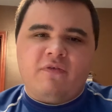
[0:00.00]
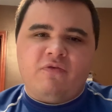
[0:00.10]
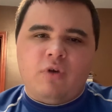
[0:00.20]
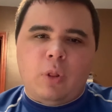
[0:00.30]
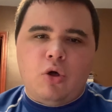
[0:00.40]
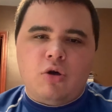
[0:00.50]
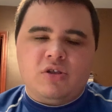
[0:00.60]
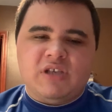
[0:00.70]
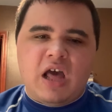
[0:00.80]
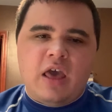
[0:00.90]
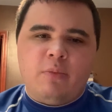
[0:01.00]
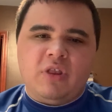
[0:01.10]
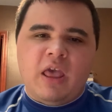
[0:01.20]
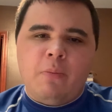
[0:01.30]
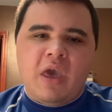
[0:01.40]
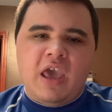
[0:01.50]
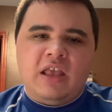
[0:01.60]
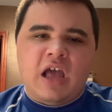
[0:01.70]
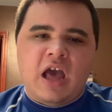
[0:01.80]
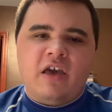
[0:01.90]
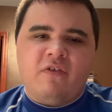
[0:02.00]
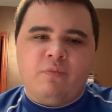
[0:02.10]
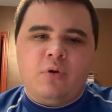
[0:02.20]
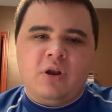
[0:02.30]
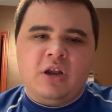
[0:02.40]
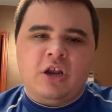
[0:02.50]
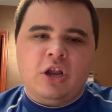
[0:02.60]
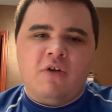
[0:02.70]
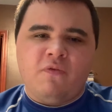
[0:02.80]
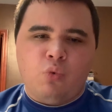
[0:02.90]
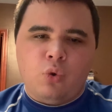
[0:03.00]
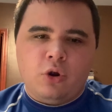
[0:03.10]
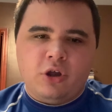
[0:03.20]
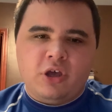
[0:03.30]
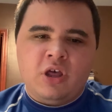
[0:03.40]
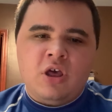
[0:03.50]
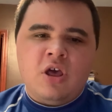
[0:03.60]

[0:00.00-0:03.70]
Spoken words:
for a long time, but they may not have put in enough work